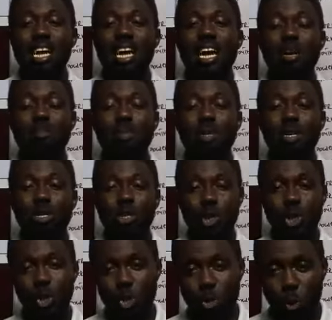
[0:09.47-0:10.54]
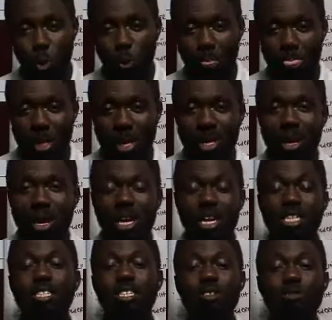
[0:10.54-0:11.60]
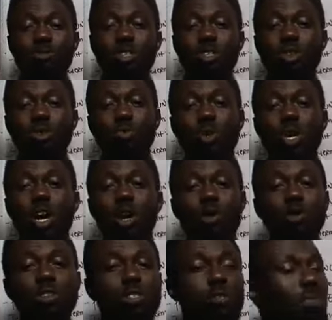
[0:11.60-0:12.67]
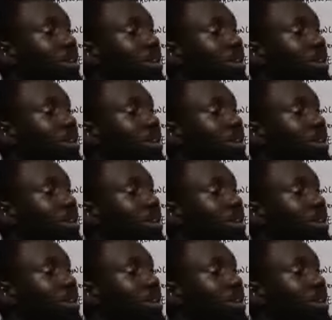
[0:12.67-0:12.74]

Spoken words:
Abdo. In this video, we are going to